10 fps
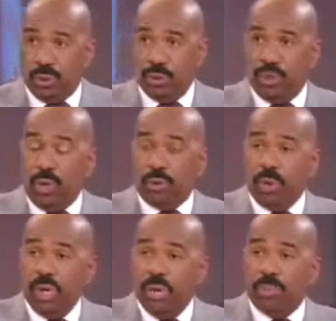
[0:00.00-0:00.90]
you don't
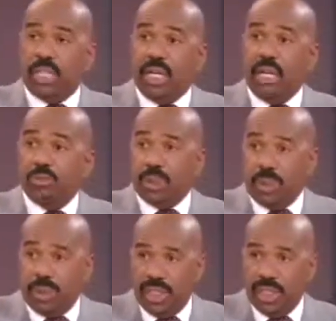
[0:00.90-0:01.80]
become
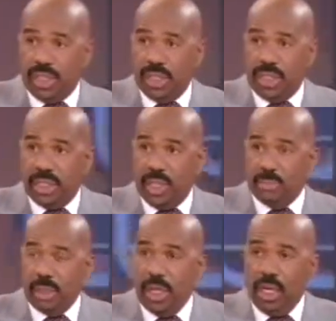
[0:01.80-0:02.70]
so easily
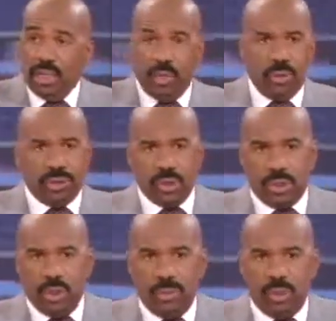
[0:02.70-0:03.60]
dumped. You know,
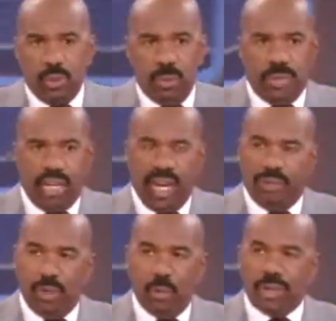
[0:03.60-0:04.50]
so many women have
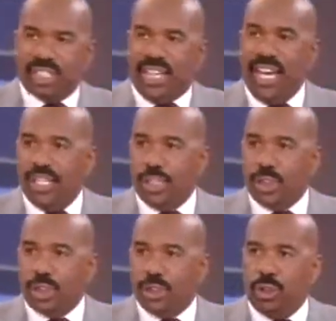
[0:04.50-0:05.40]
no
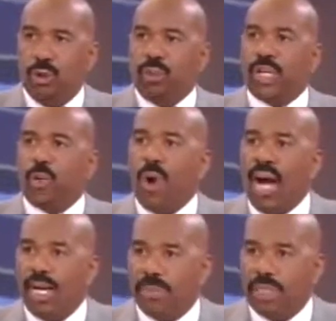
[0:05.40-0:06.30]
standards, no
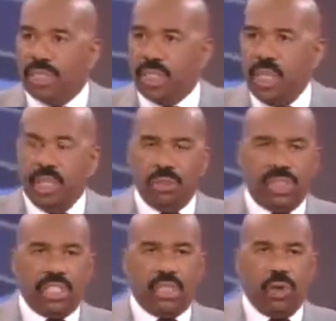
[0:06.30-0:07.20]
requirements. You
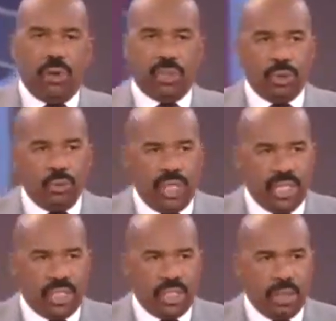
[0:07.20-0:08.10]
just go into a
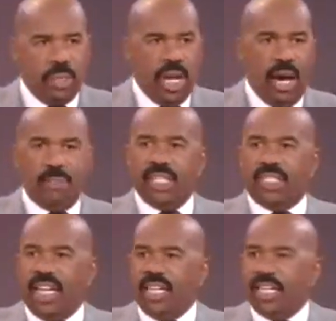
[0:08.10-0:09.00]
relationship, I'm going to
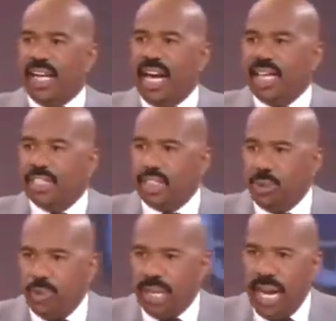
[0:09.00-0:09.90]
date a guy and see
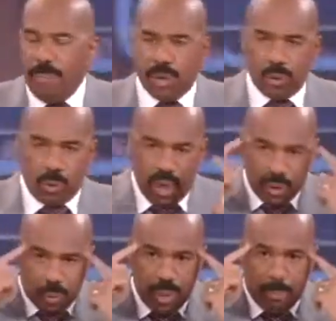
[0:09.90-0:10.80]
what happens.
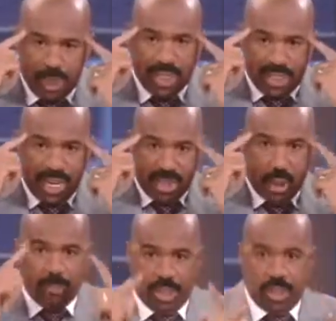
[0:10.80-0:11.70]
Once we pick that
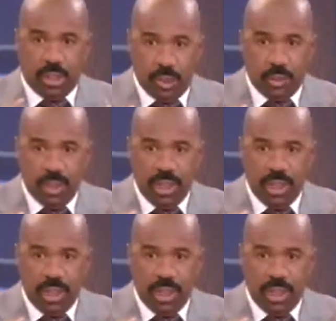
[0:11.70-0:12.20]
up in you,